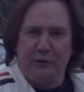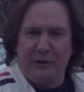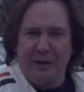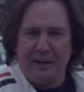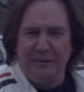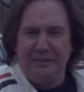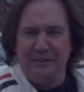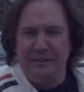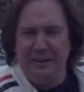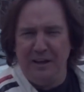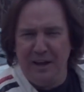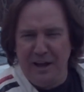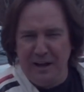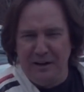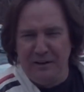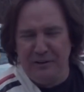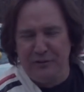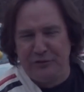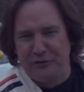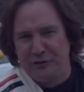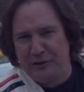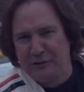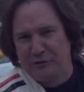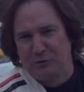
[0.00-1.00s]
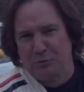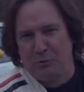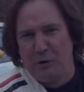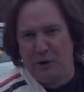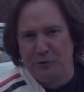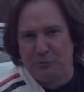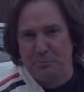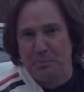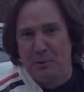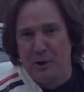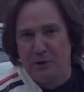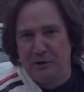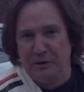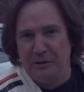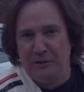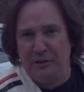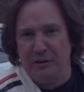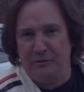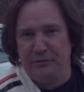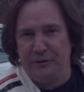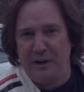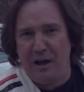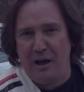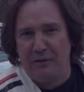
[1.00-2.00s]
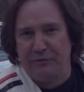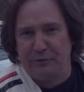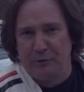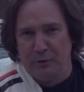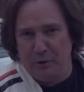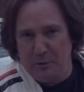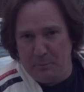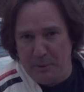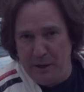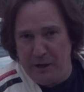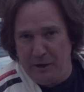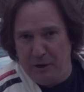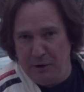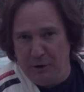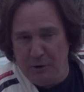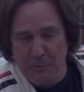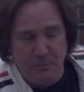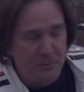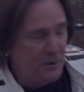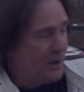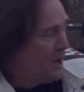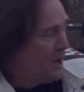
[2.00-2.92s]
1986 rust bucket of an Alfa Romeo